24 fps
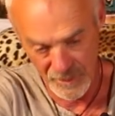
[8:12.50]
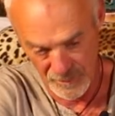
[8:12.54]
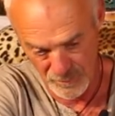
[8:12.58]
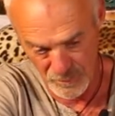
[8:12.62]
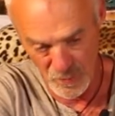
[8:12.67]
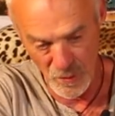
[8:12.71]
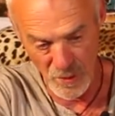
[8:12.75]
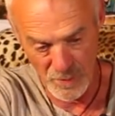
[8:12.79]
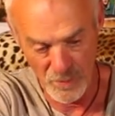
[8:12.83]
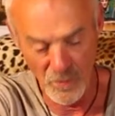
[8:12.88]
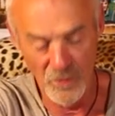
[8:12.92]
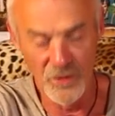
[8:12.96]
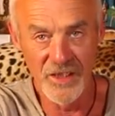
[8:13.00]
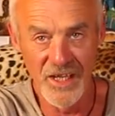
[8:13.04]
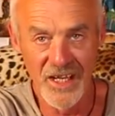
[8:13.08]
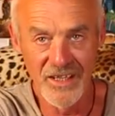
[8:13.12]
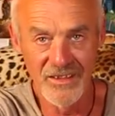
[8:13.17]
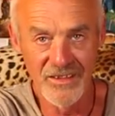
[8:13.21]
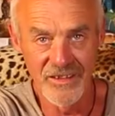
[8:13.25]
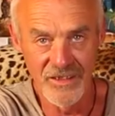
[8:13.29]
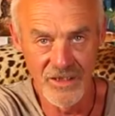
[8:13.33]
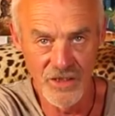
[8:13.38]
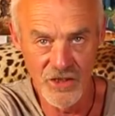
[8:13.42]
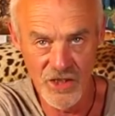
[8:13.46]
Put him on the
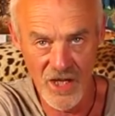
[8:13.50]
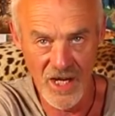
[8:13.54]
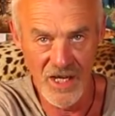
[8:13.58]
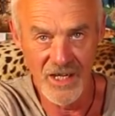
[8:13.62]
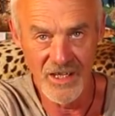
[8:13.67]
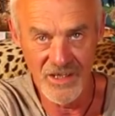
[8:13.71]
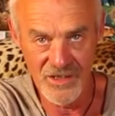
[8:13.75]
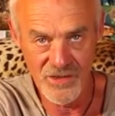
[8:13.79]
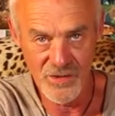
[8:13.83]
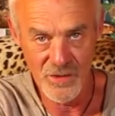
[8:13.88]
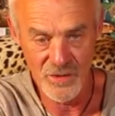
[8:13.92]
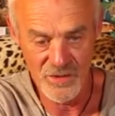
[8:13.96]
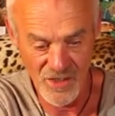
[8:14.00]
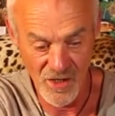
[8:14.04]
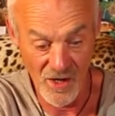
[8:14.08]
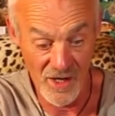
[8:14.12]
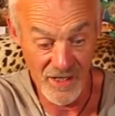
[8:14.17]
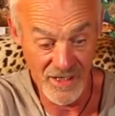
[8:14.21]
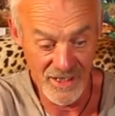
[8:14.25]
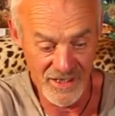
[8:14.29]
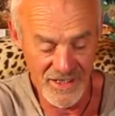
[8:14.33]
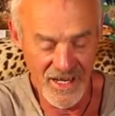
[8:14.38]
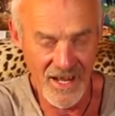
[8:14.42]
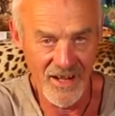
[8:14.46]
end of the jetty, sort of
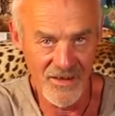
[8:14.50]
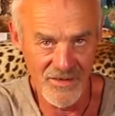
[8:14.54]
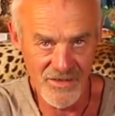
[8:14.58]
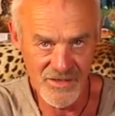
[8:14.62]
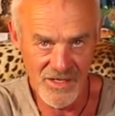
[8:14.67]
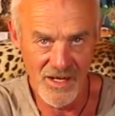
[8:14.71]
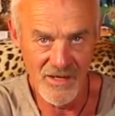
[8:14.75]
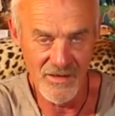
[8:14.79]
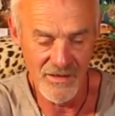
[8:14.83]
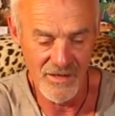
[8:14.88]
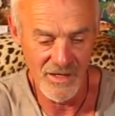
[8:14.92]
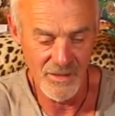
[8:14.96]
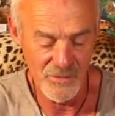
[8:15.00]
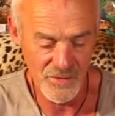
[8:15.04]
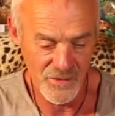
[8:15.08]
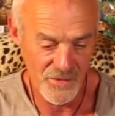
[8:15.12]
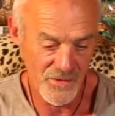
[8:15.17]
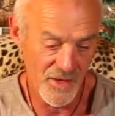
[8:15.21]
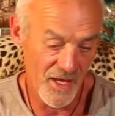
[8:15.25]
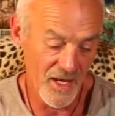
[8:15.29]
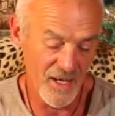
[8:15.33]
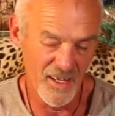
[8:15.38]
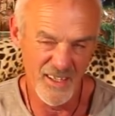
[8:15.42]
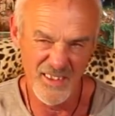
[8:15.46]
tied it down so it was
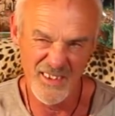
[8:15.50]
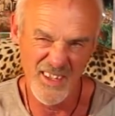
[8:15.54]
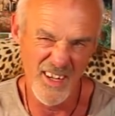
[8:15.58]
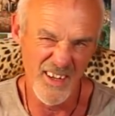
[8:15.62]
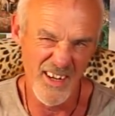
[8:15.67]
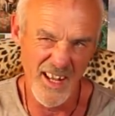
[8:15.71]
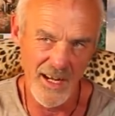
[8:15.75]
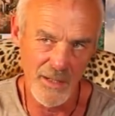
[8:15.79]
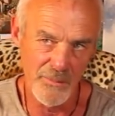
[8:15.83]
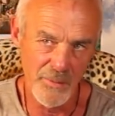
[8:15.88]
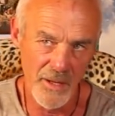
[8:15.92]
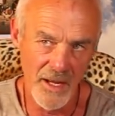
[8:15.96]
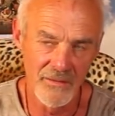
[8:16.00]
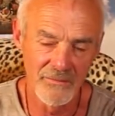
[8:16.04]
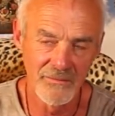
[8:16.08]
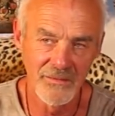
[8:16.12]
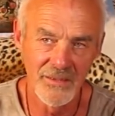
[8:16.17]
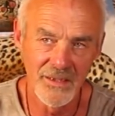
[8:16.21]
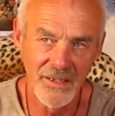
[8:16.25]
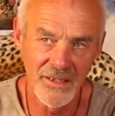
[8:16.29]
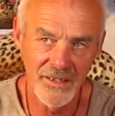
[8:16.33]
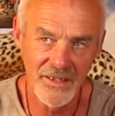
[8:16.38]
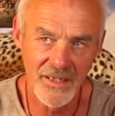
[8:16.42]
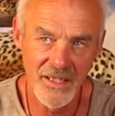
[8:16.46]
thin, because I only had about,
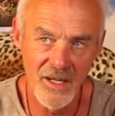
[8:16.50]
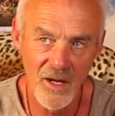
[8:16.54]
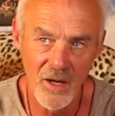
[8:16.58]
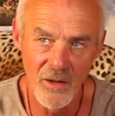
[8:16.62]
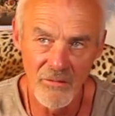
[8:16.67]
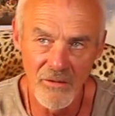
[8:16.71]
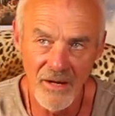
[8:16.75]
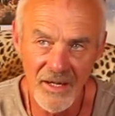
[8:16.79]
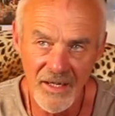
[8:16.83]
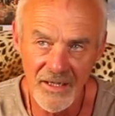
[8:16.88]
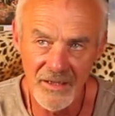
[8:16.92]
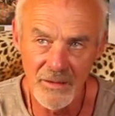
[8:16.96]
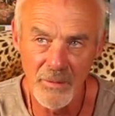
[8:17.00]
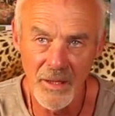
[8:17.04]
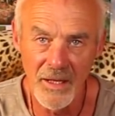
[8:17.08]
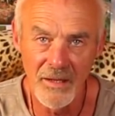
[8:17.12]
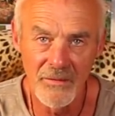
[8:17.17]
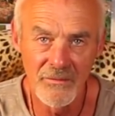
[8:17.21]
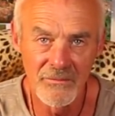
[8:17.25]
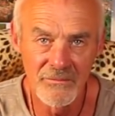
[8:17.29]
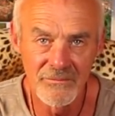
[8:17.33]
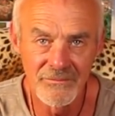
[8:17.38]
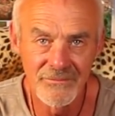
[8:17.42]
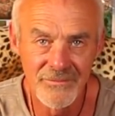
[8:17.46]
I don't know, I reckoned
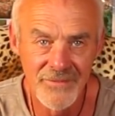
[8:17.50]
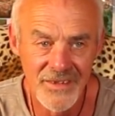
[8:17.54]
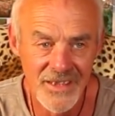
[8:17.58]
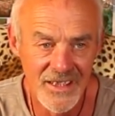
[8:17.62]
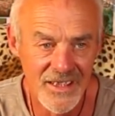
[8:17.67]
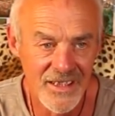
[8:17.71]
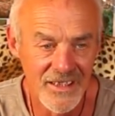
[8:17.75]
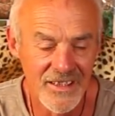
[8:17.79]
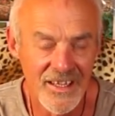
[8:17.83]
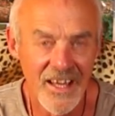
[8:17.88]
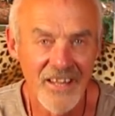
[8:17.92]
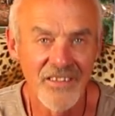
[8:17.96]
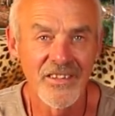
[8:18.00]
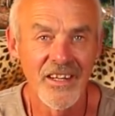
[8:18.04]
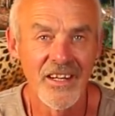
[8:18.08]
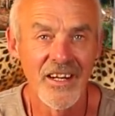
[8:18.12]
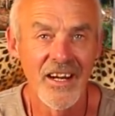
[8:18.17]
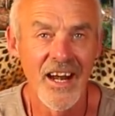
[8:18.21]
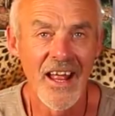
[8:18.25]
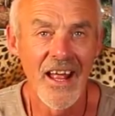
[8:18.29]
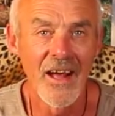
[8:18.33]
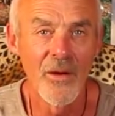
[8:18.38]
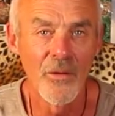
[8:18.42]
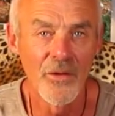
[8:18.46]
about less than
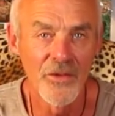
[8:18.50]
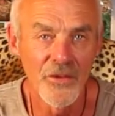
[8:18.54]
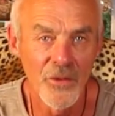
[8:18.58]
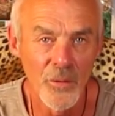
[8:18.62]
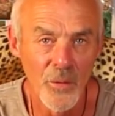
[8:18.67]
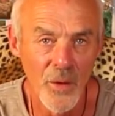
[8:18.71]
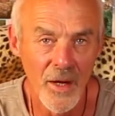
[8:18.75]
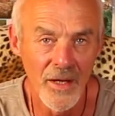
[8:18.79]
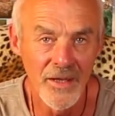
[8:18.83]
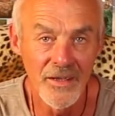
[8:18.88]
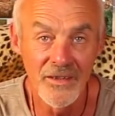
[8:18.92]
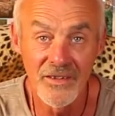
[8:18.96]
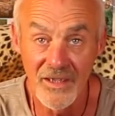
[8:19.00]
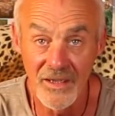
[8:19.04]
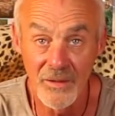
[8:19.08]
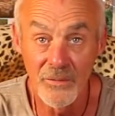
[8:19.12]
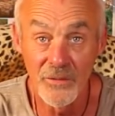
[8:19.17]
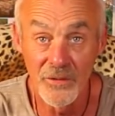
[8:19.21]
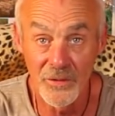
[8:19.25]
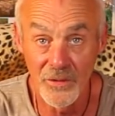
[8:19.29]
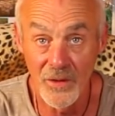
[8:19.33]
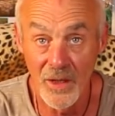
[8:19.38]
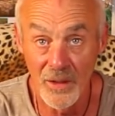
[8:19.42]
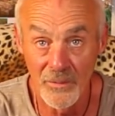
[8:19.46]
an hour to wait till
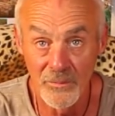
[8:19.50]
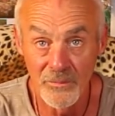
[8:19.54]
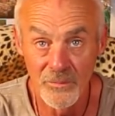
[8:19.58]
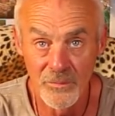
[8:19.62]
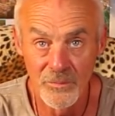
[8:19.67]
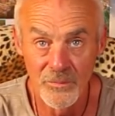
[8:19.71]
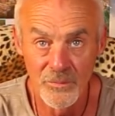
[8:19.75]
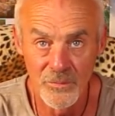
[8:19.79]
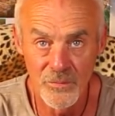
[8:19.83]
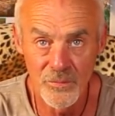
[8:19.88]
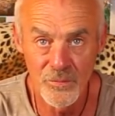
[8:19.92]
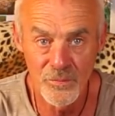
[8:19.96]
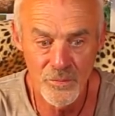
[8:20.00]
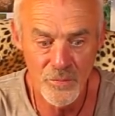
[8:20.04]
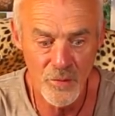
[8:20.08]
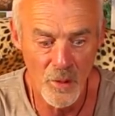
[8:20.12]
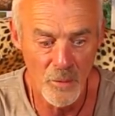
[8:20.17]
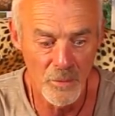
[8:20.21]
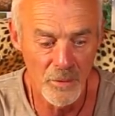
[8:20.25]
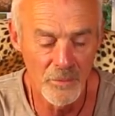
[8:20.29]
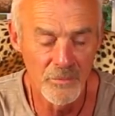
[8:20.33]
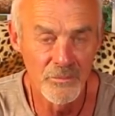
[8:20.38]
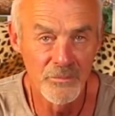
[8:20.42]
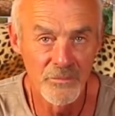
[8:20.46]
it was like
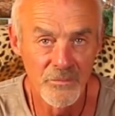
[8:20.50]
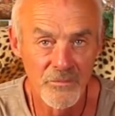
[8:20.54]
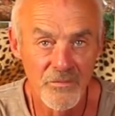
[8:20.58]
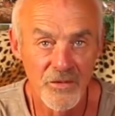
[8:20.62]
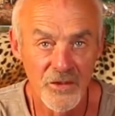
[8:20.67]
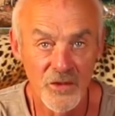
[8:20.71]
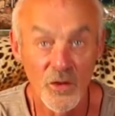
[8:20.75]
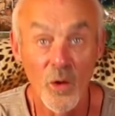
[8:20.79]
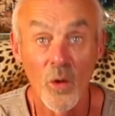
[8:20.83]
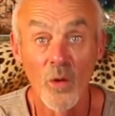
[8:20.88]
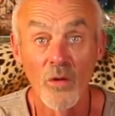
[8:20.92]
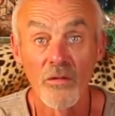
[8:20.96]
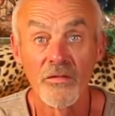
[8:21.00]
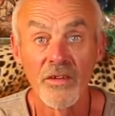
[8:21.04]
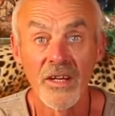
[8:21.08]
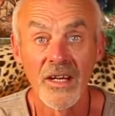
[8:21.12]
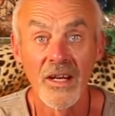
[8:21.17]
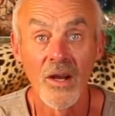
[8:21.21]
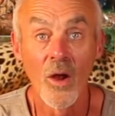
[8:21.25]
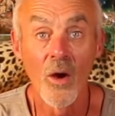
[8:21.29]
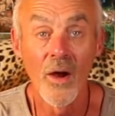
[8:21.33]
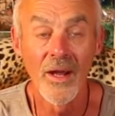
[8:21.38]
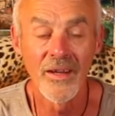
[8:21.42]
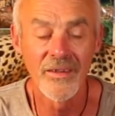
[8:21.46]
proper photography
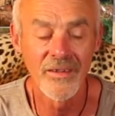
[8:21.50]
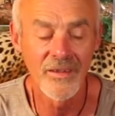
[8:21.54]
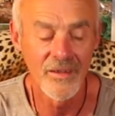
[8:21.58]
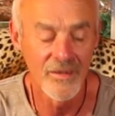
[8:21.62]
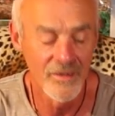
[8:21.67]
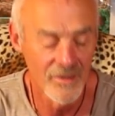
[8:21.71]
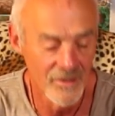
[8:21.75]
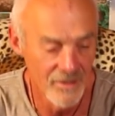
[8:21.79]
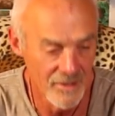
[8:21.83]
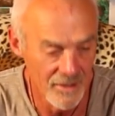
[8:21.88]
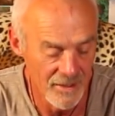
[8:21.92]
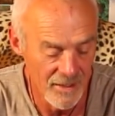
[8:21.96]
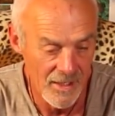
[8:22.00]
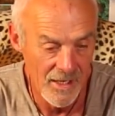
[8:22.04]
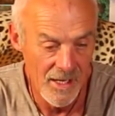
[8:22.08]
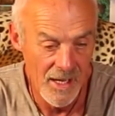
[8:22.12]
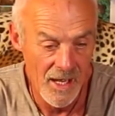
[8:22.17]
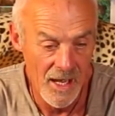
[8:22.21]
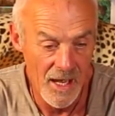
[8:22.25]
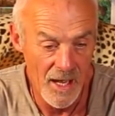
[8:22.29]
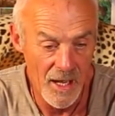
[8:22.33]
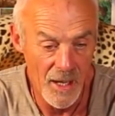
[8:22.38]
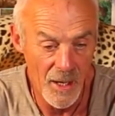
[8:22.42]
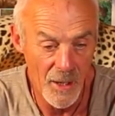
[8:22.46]
light.
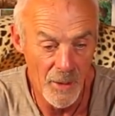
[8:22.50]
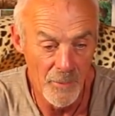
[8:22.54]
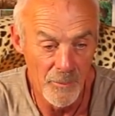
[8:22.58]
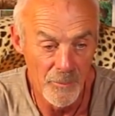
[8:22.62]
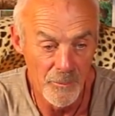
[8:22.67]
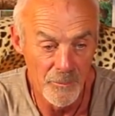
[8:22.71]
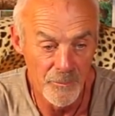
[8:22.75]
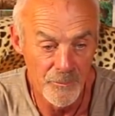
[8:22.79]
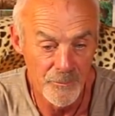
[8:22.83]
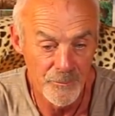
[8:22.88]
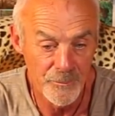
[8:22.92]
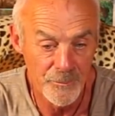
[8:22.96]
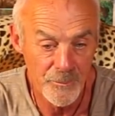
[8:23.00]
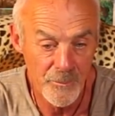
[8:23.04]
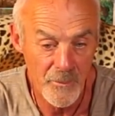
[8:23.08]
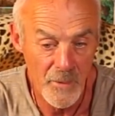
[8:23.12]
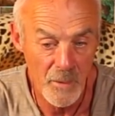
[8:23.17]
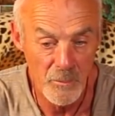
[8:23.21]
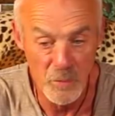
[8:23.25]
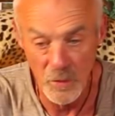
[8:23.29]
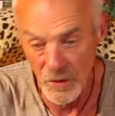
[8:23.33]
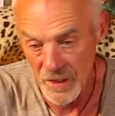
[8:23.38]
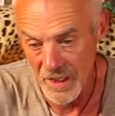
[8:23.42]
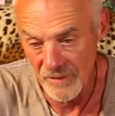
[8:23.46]

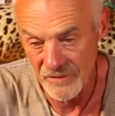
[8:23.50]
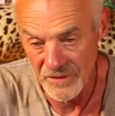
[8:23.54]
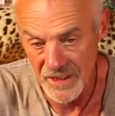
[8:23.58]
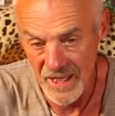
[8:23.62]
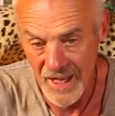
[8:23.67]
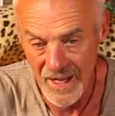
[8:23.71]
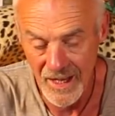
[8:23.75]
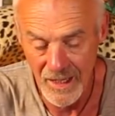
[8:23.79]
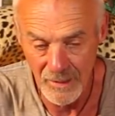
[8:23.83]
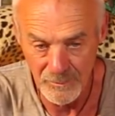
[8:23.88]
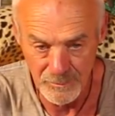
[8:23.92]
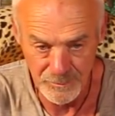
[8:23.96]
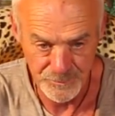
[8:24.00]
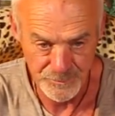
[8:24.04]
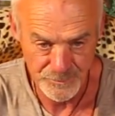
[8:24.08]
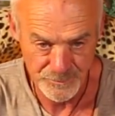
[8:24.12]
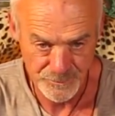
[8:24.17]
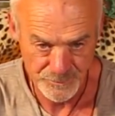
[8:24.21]
Put the other net up,